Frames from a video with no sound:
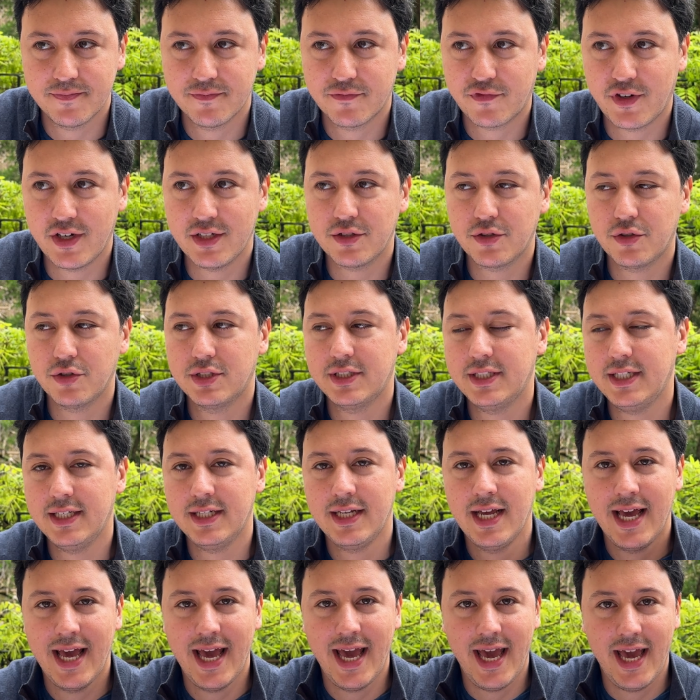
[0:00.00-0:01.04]
French cuisine,
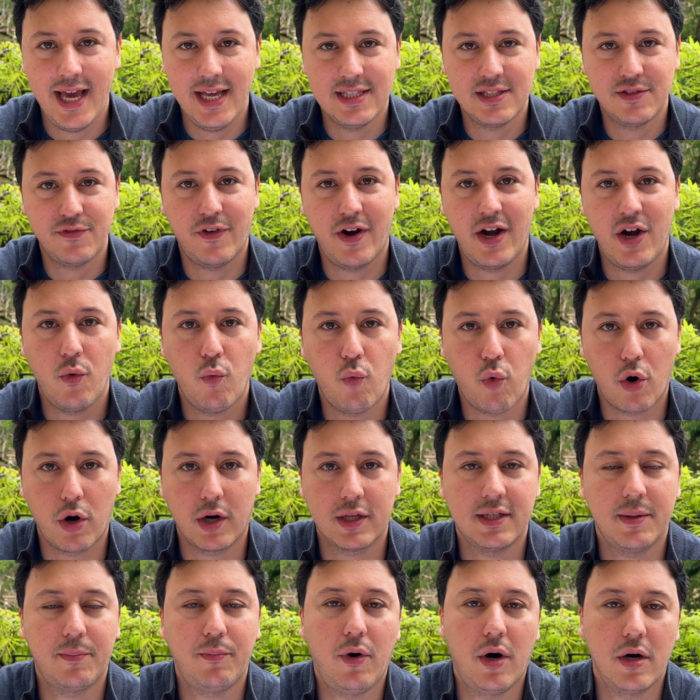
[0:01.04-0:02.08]
it's very
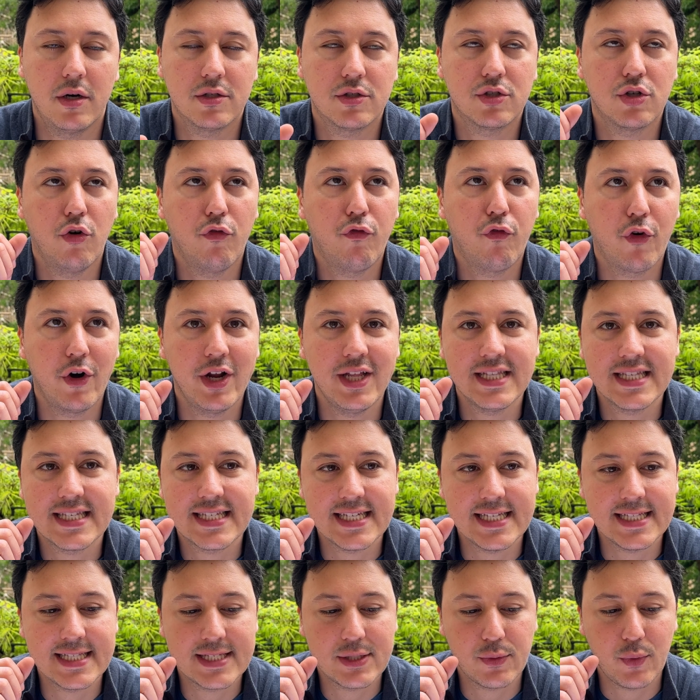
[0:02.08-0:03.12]
worked upon. So for
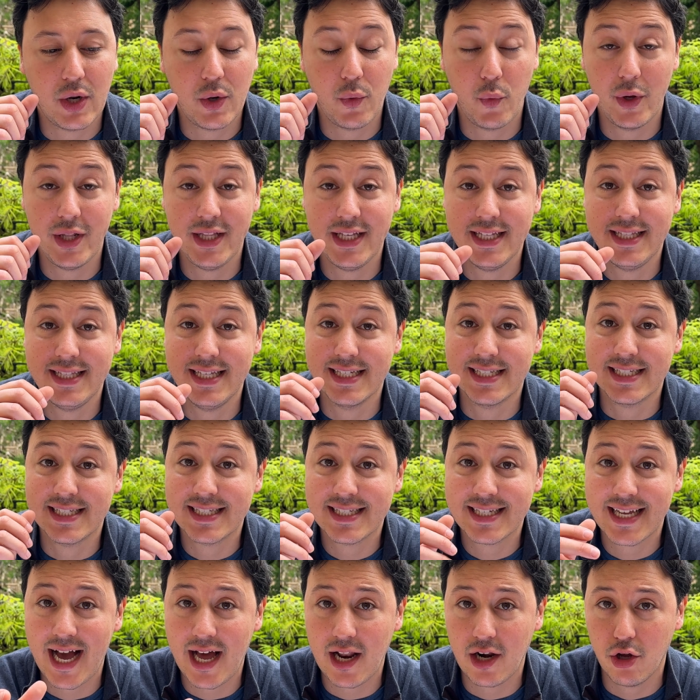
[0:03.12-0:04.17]
instance, when we did this
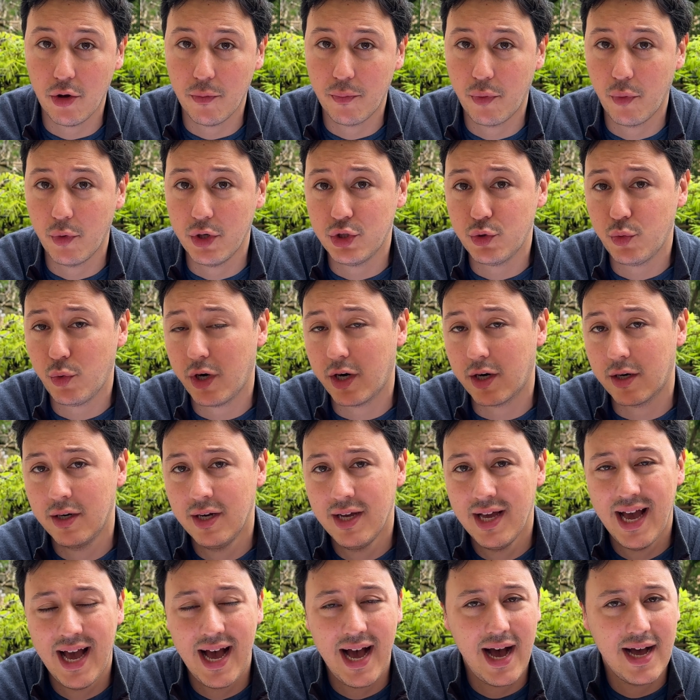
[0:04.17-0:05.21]
scallop, which were
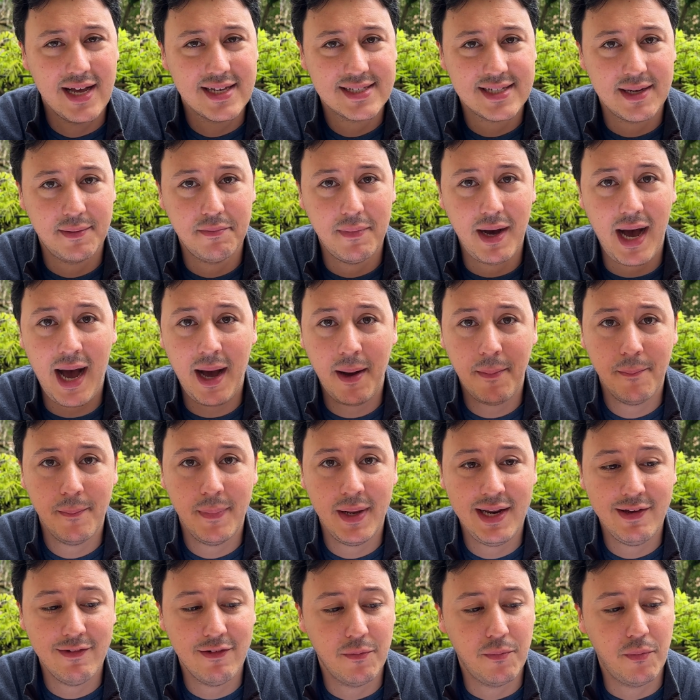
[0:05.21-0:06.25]
some
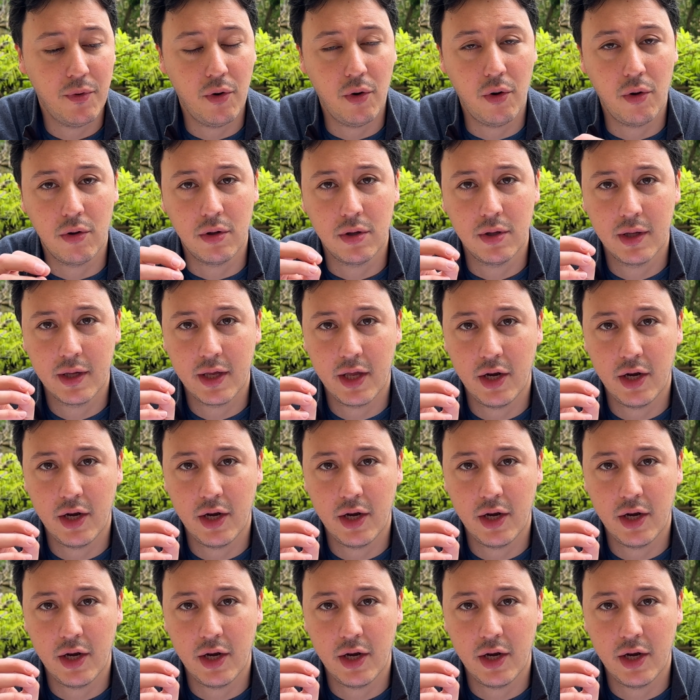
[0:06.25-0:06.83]
unbelievable,